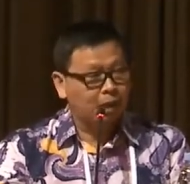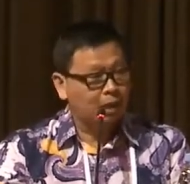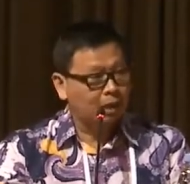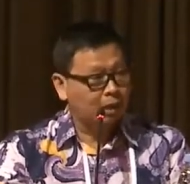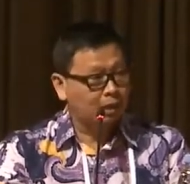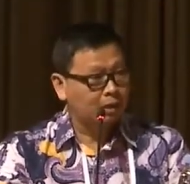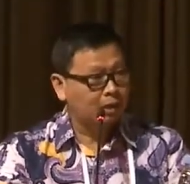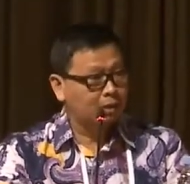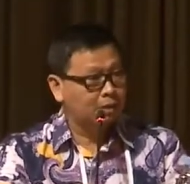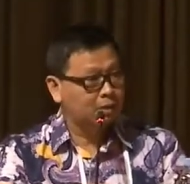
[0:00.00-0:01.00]

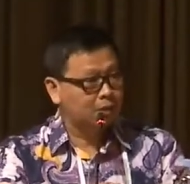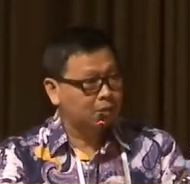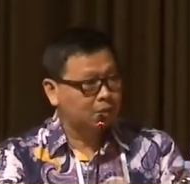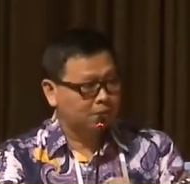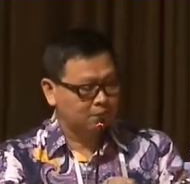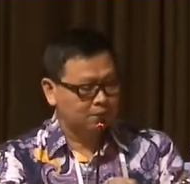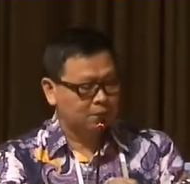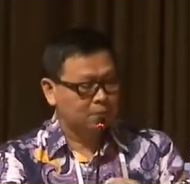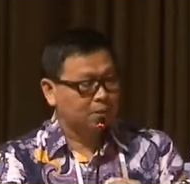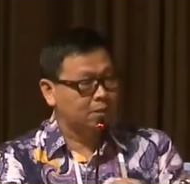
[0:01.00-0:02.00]

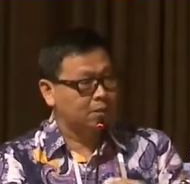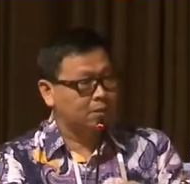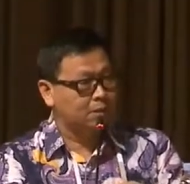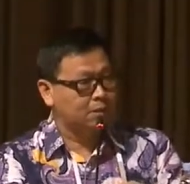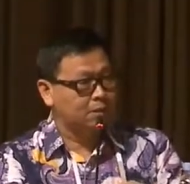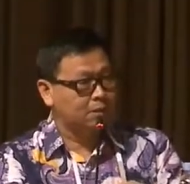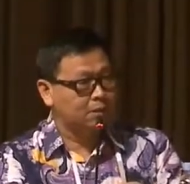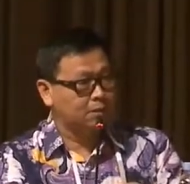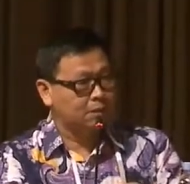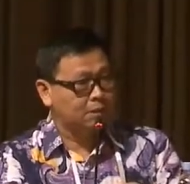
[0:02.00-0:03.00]

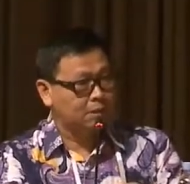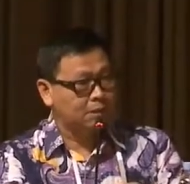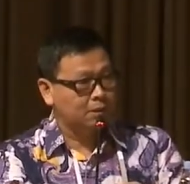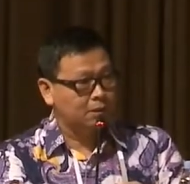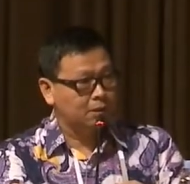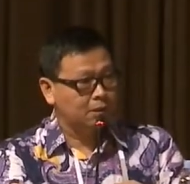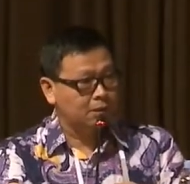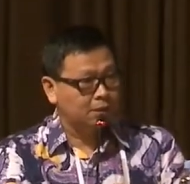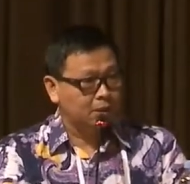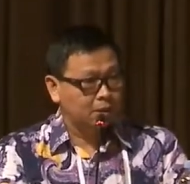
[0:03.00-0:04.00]

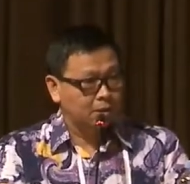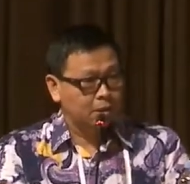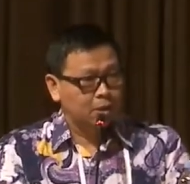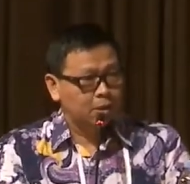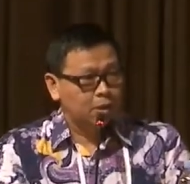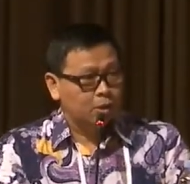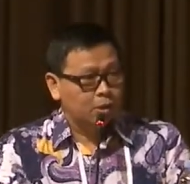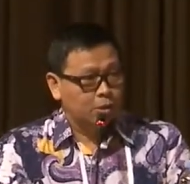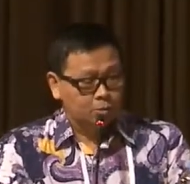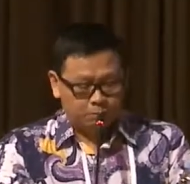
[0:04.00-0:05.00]

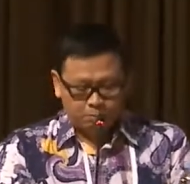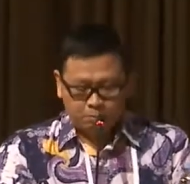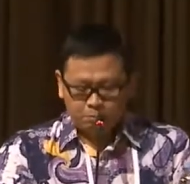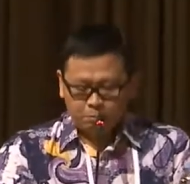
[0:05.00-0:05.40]
(silence)